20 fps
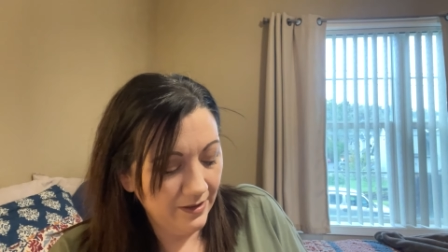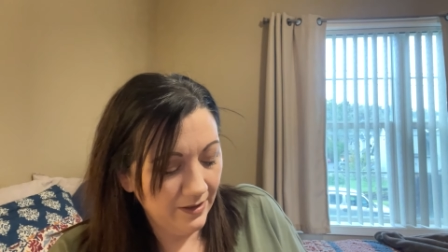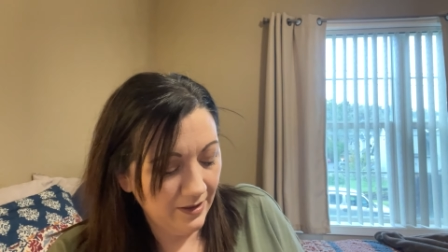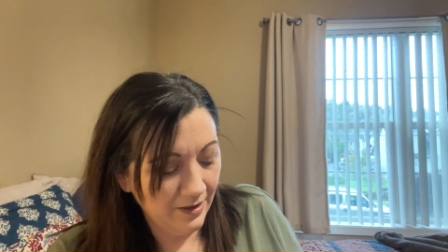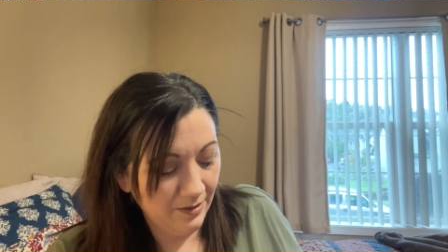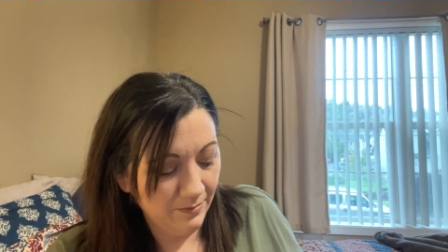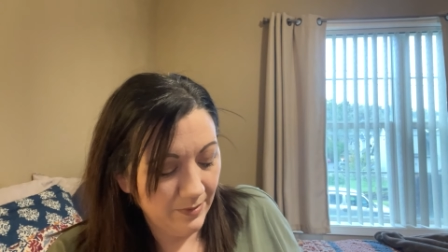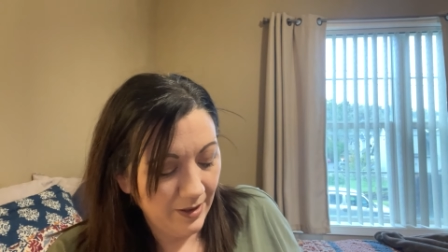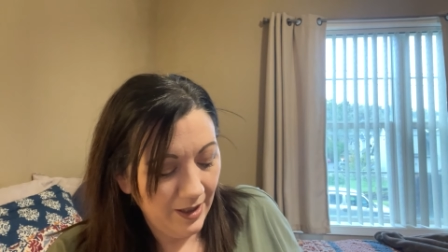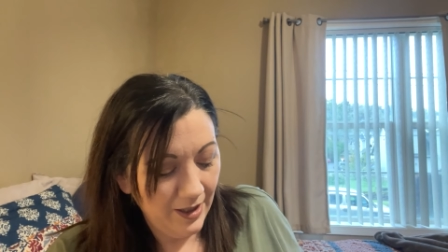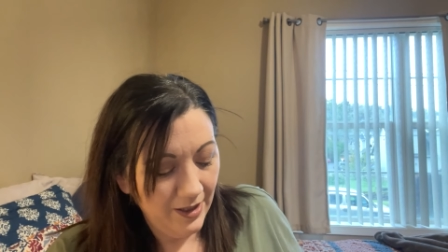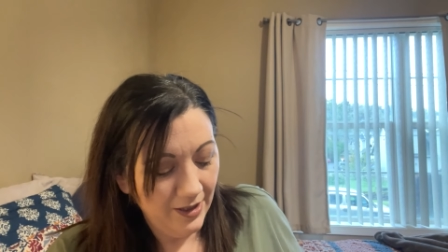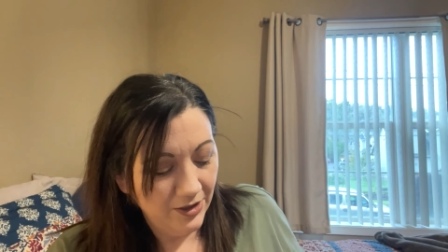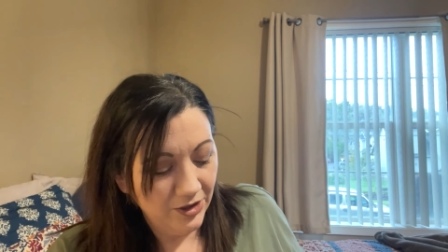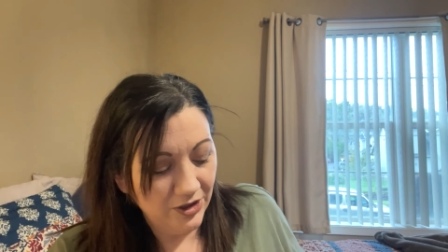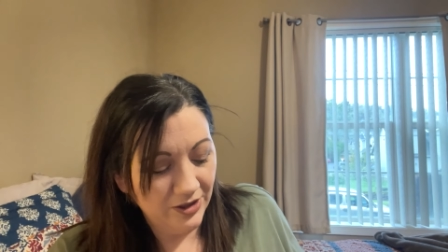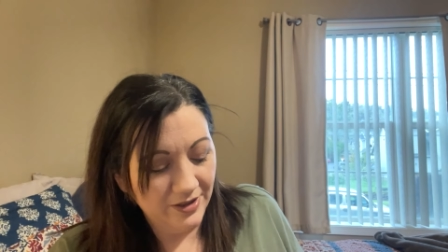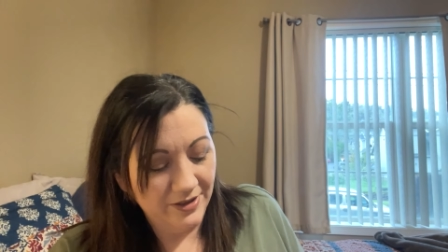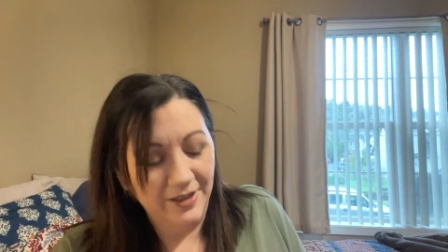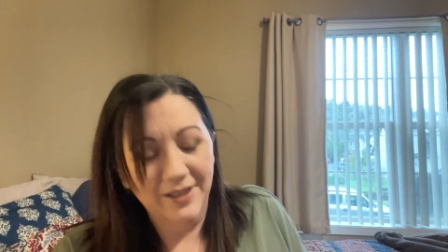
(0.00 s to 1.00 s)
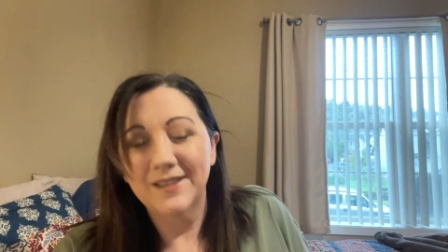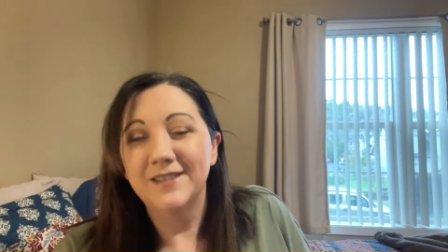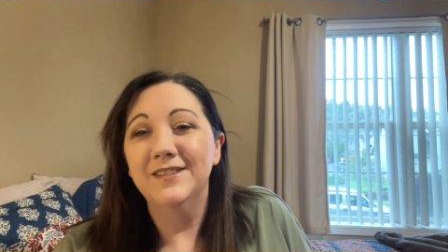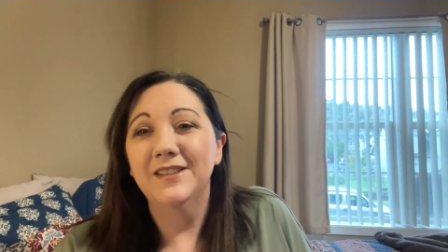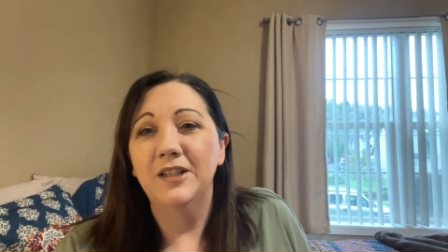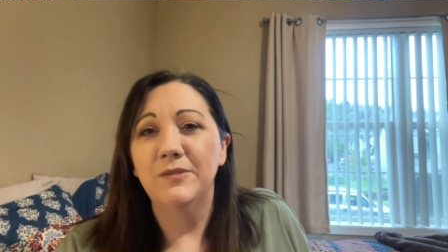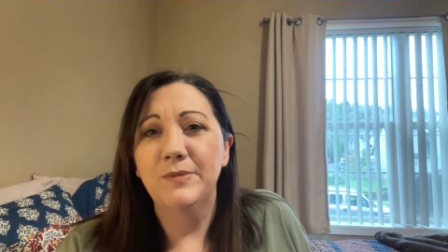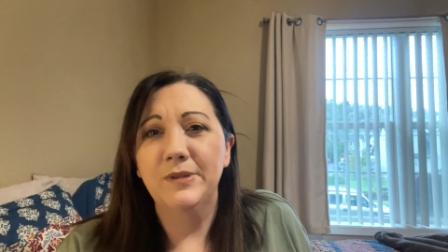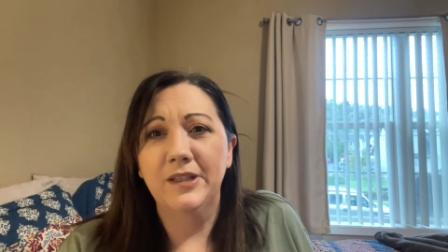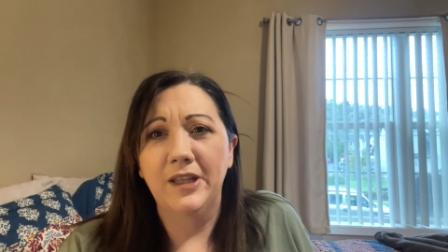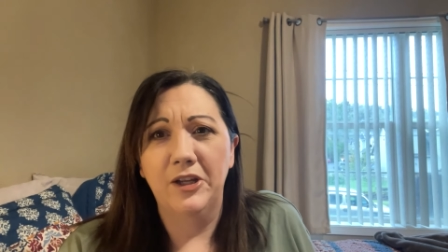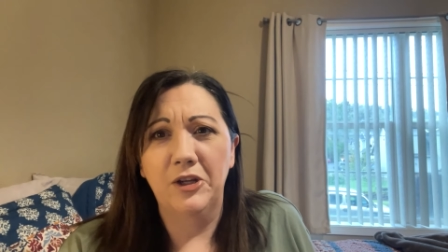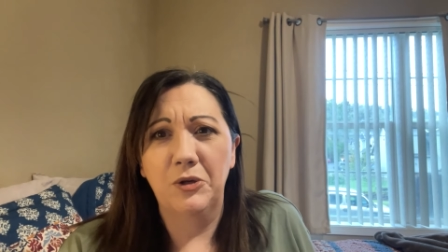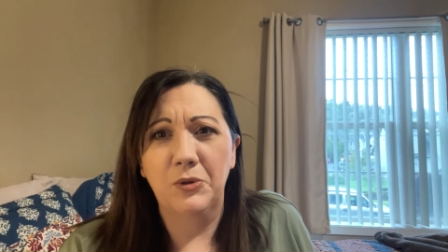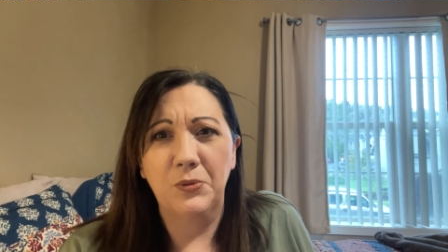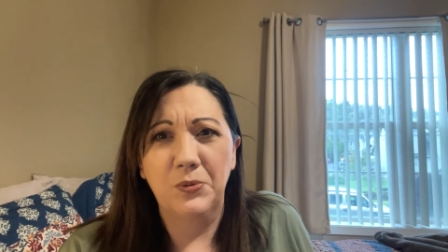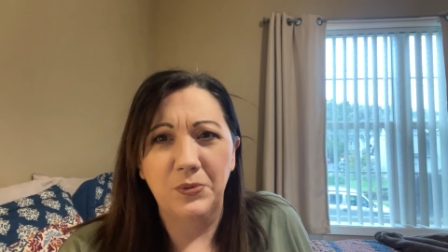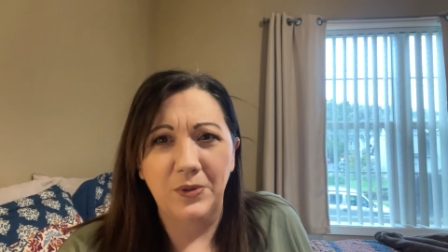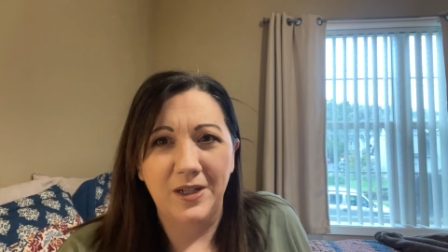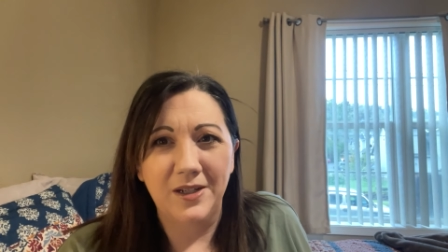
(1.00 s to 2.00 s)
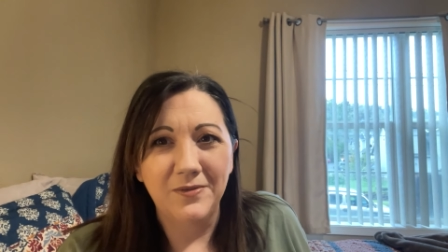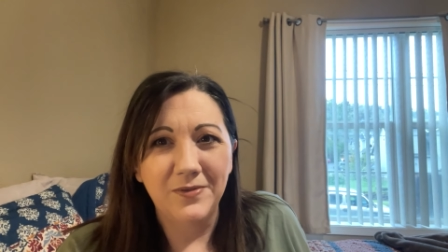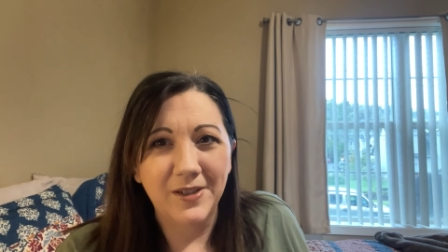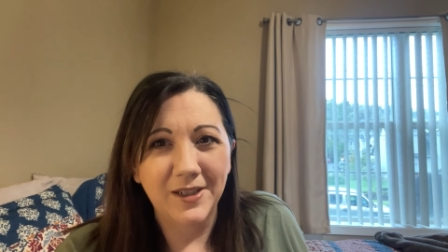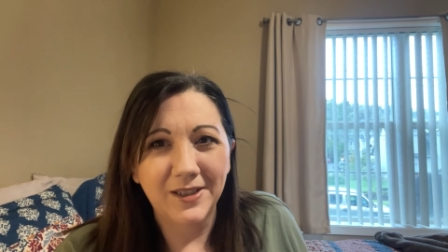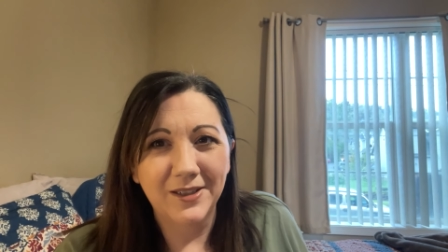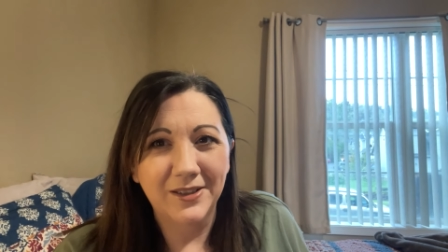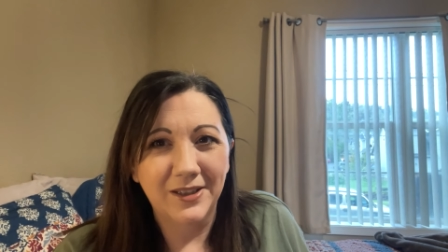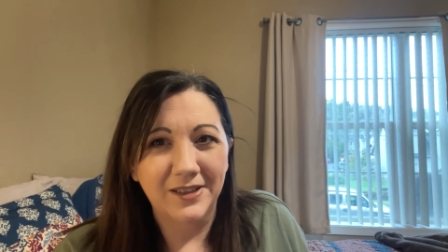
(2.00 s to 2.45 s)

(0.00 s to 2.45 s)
Um, just things that I've been like craving,